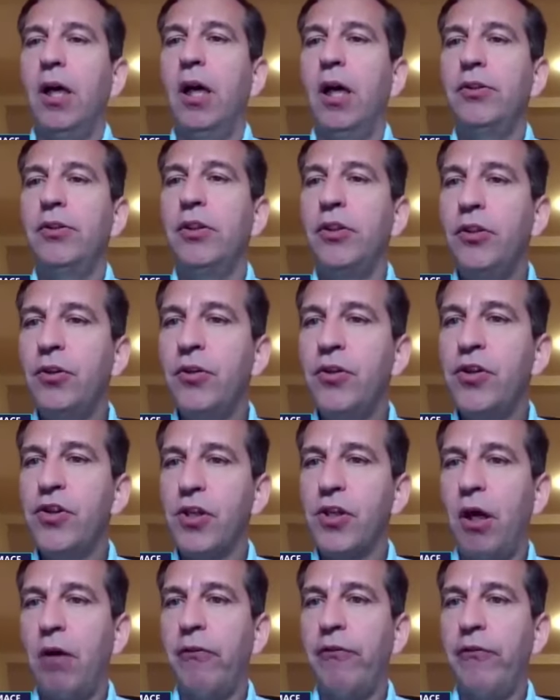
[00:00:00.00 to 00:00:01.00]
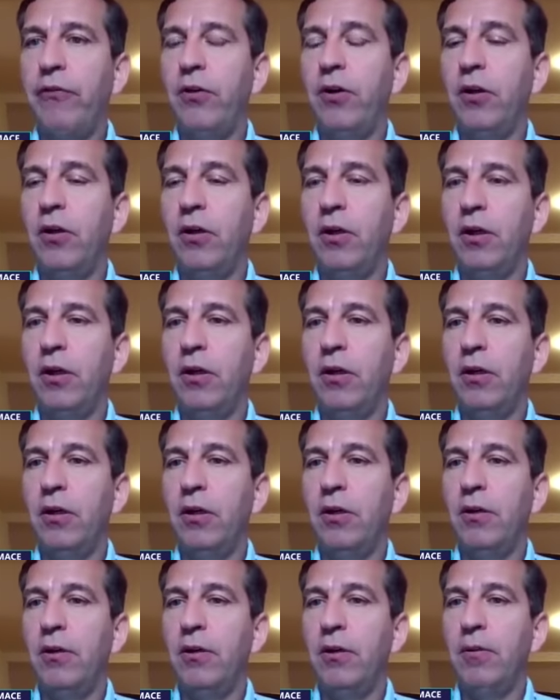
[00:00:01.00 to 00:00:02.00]
uh, the use of uh,
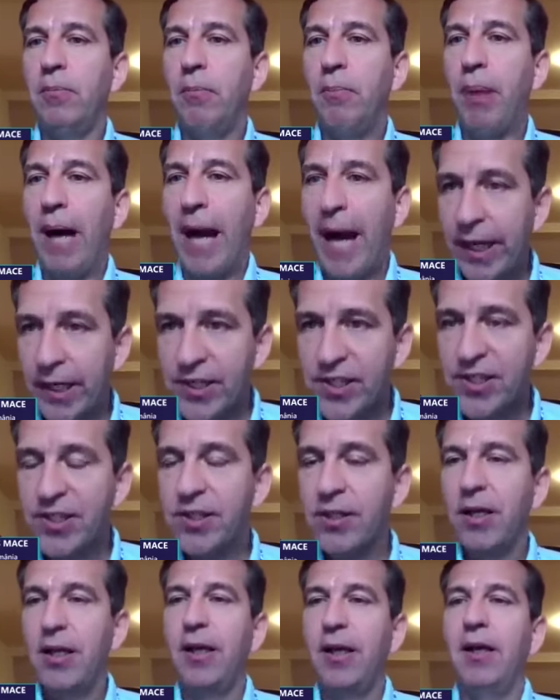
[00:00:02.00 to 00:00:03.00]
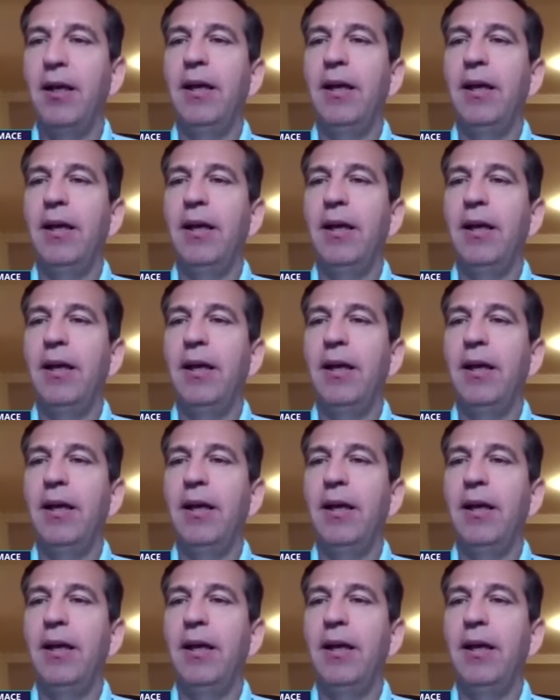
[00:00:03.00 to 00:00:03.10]
uh, uh bikes,